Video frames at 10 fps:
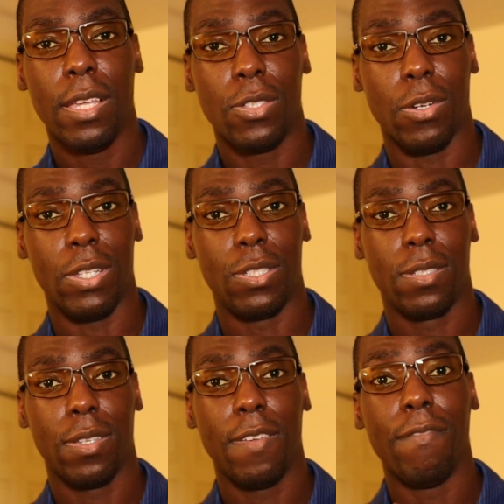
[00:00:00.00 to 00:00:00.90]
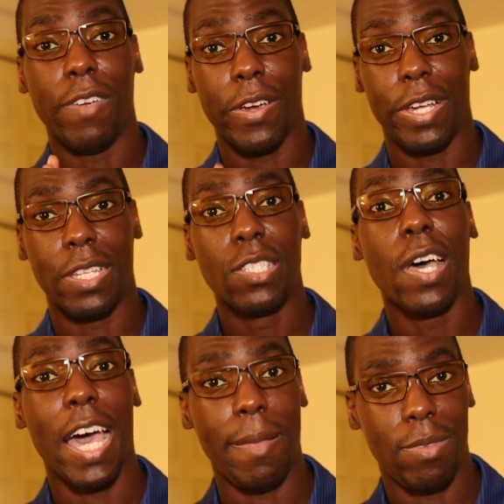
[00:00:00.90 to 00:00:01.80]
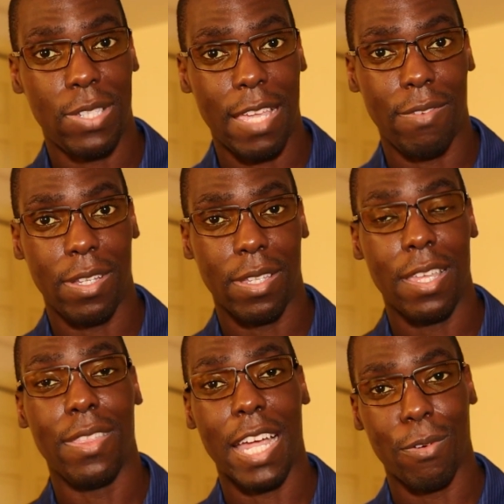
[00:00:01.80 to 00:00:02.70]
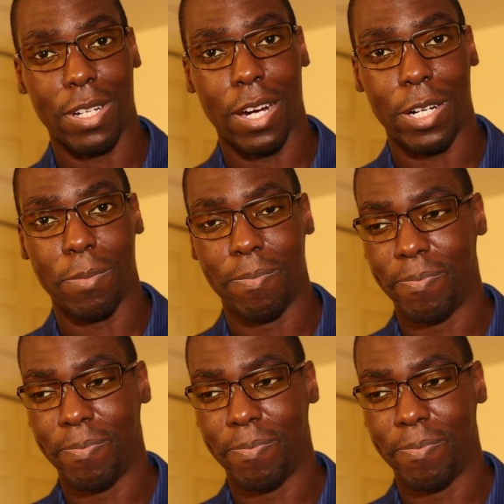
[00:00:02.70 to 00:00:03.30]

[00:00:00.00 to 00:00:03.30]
So it's very time-saving in that regard.